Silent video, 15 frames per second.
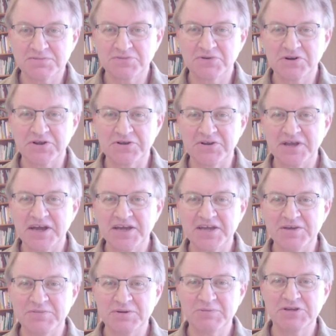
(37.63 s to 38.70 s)
What a
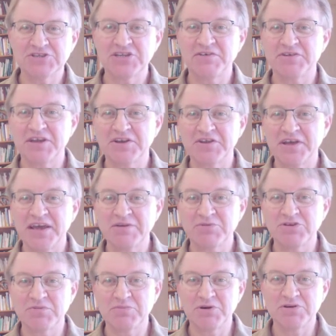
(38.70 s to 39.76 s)
name. Imagine having a name on
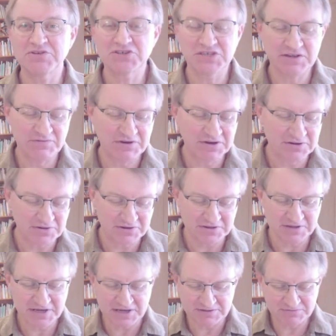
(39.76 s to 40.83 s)
your birth certificate like
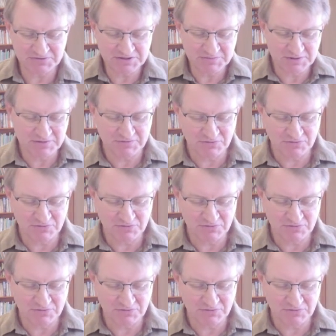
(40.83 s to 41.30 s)
that. Wouldn't that be